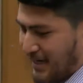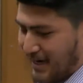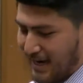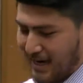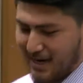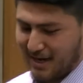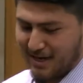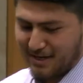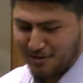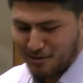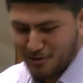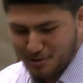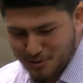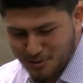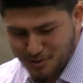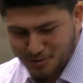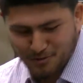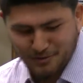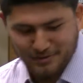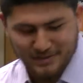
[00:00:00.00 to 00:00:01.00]
No
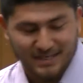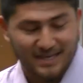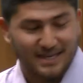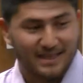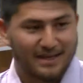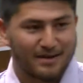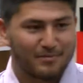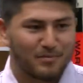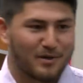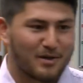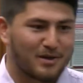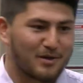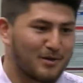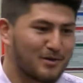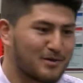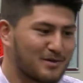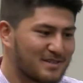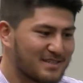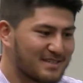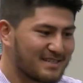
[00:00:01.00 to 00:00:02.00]
shoes either,
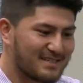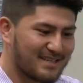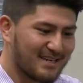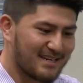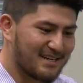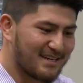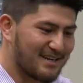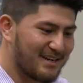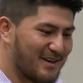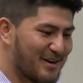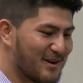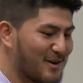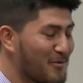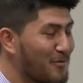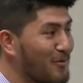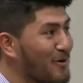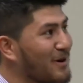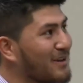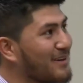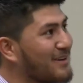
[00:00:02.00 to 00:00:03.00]
because they didn't know
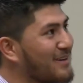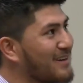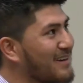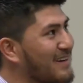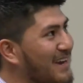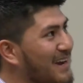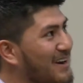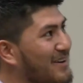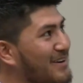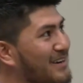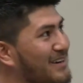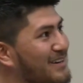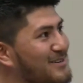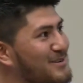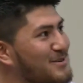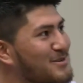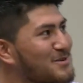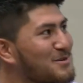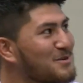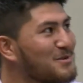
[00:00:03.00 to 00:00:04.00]
what you could carry in
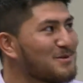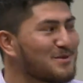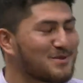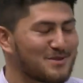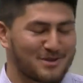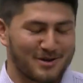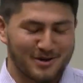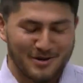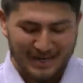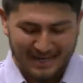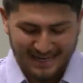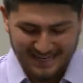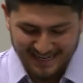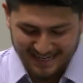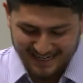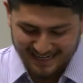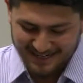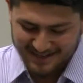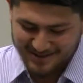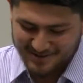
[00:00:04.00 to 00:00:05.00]
your shoes. So
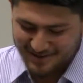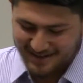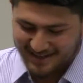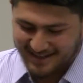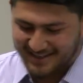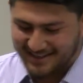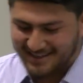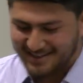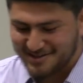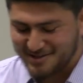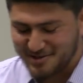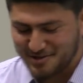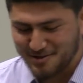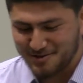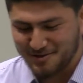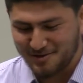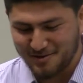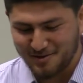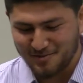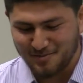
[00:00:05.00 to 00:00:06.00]
literally the
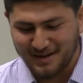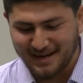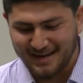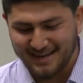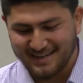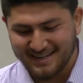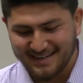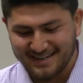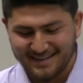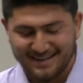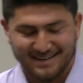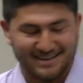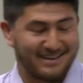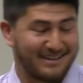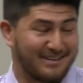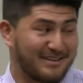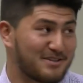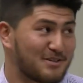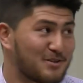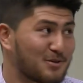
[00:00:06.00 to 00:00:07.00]
shirt on your back
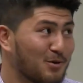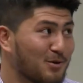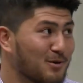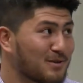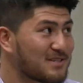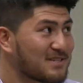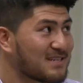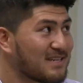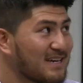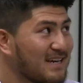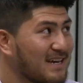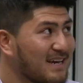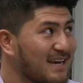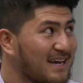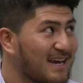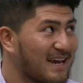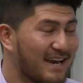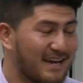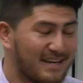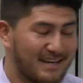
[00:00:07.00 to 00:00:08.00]
and your shorts,
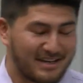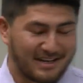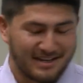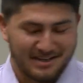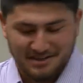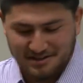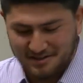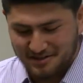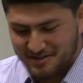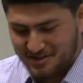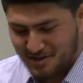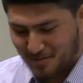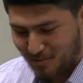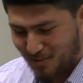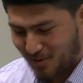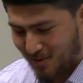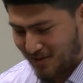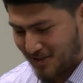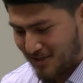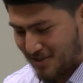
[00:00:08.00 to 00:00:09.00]
and you
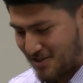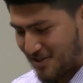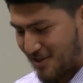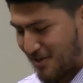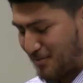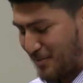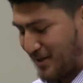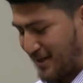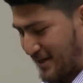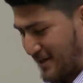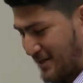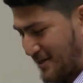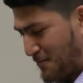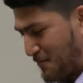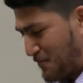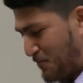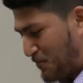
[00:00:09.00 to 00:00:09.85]
jump on the ship. And